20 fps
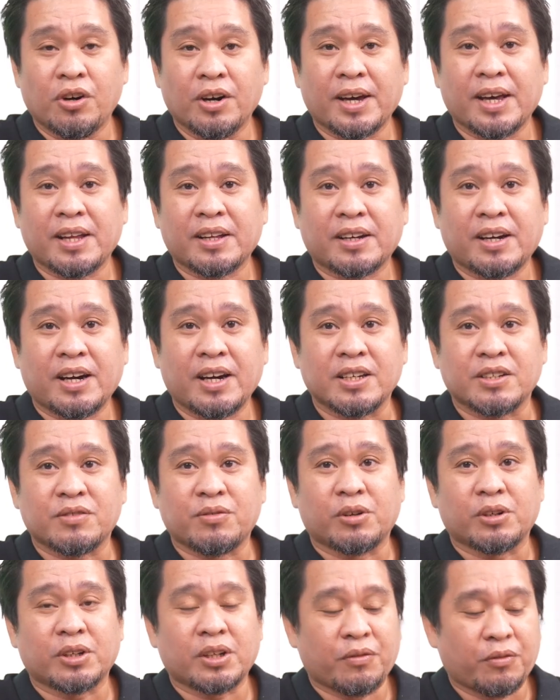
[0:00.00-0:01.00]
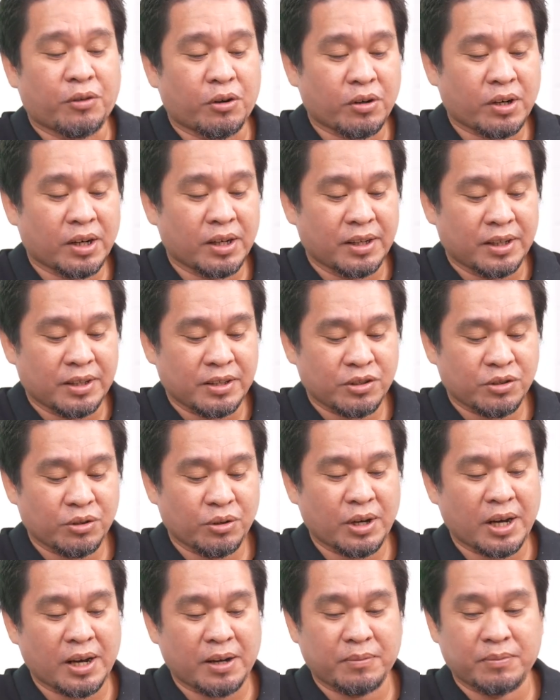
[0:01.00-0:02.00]
again, guys, for the focal lens, you
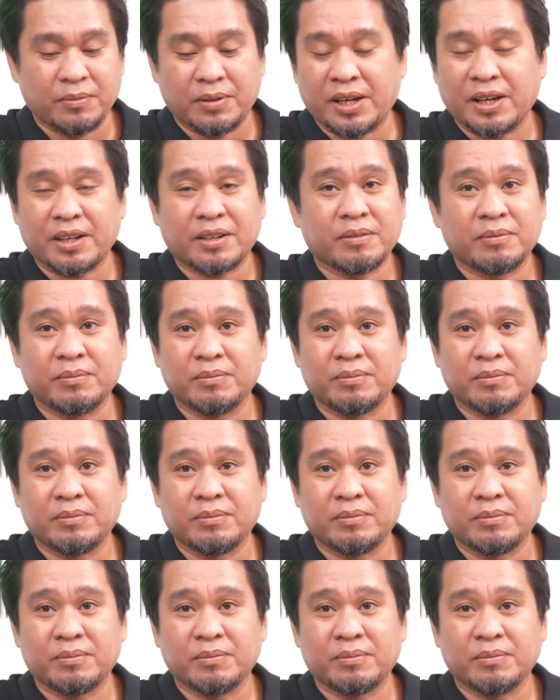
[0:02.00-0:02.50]
have like